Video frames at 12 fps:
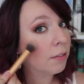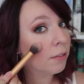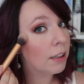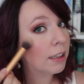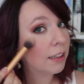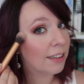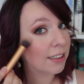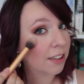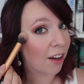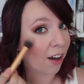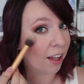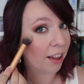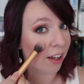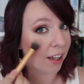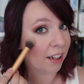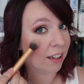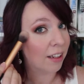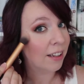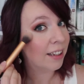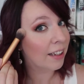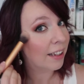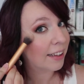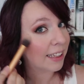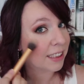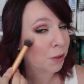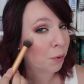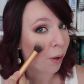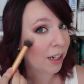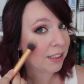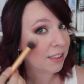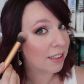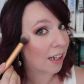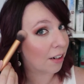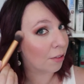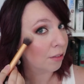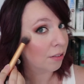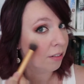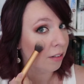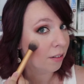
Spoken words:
highlighter that's quite subtle.